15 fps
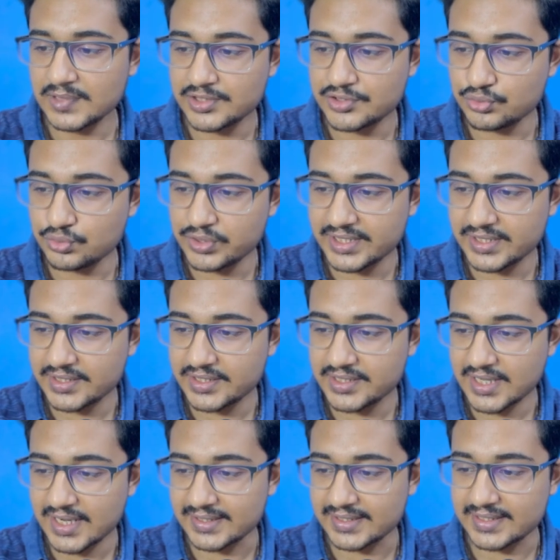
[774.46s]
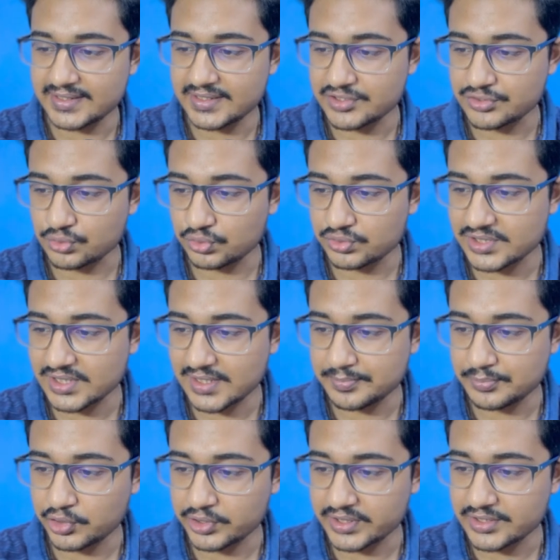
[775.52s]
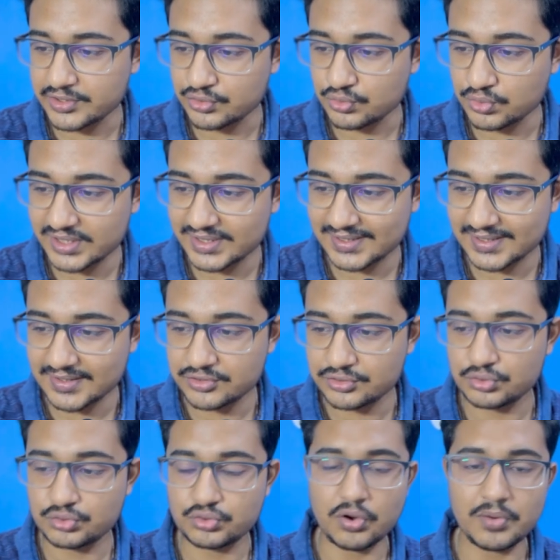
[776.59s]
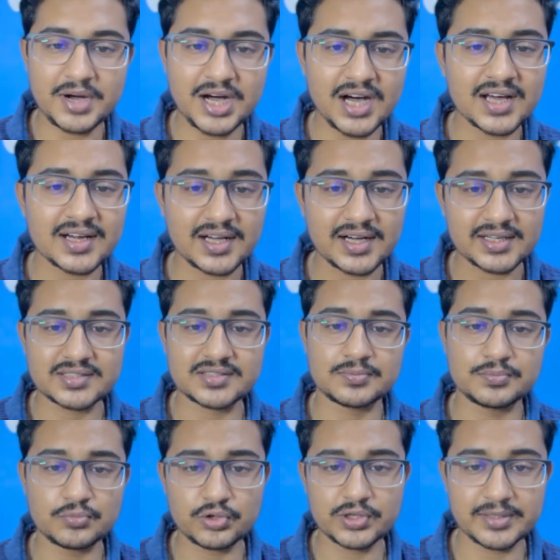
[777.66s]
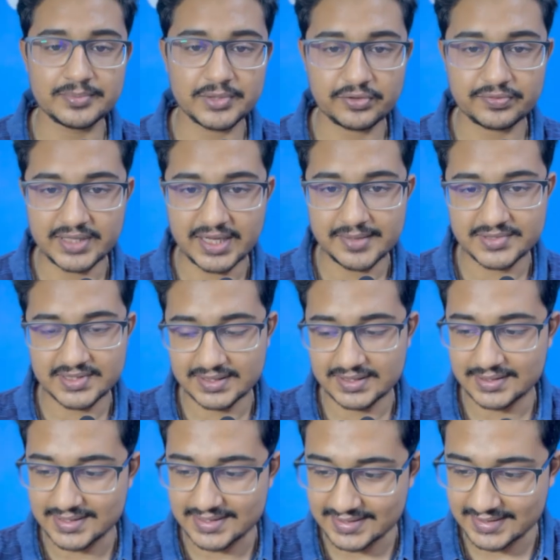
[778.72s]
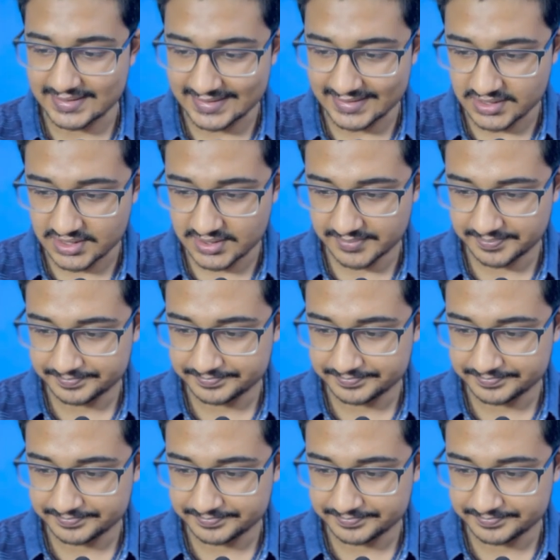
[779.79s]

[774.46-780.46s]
Urinary and kidney stones are important. Urethral trauma are asked more number of times in the recent years